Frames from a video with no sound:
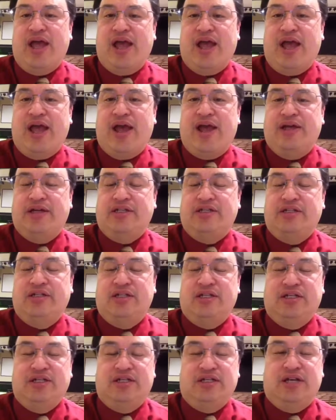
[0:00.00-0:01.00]
and
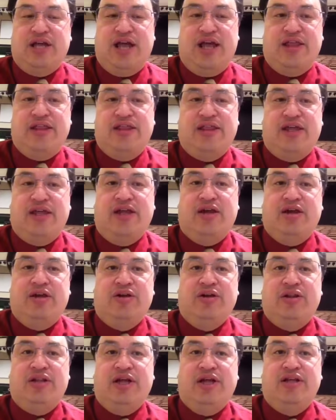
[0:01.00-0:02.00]

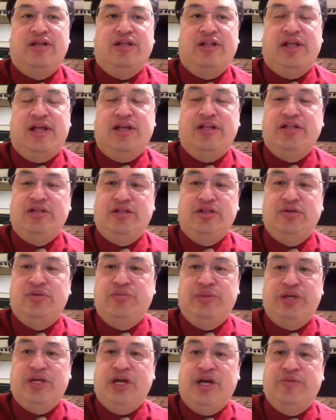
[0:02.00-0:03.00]
then you
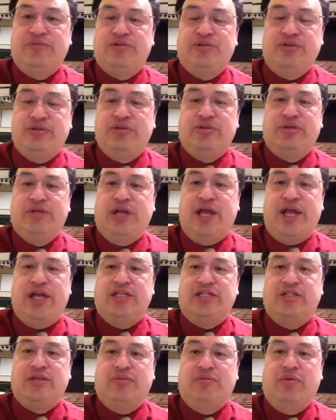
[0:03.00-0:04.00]
become truly a
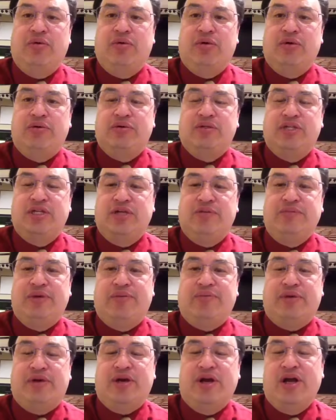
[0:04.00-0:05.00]
support team
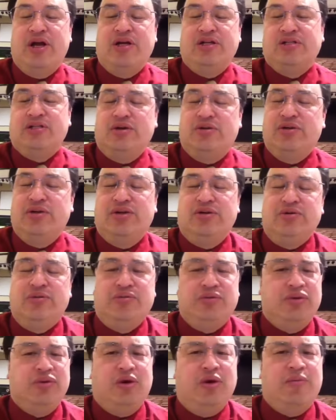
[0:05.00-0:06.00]
member. So
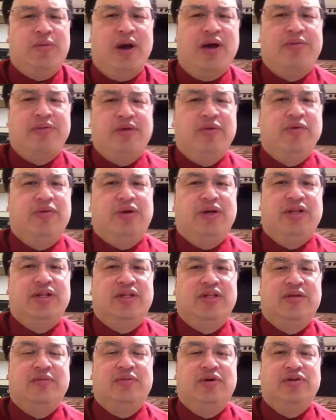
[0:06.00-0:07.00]
you are probably one of
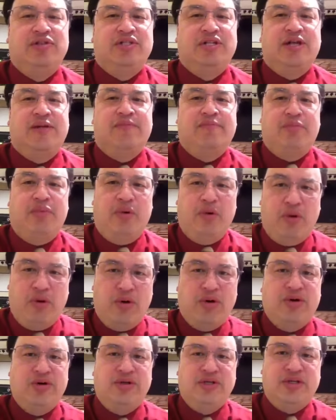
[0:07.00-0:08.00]
the most
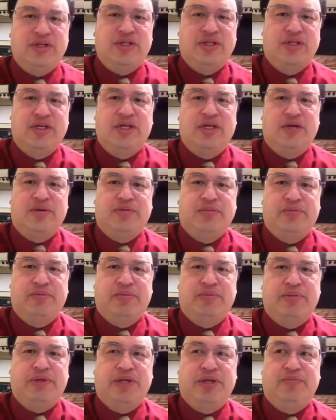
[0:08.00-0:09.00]
important
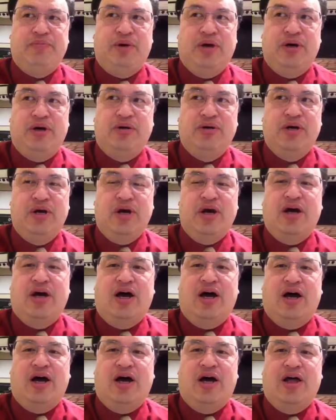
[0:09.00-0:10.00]
people
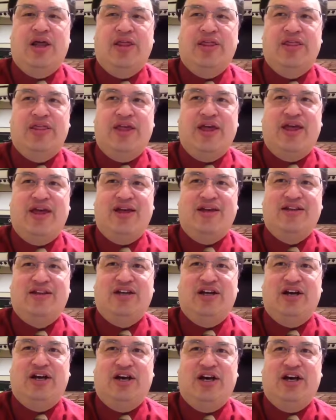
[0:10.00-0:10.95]
than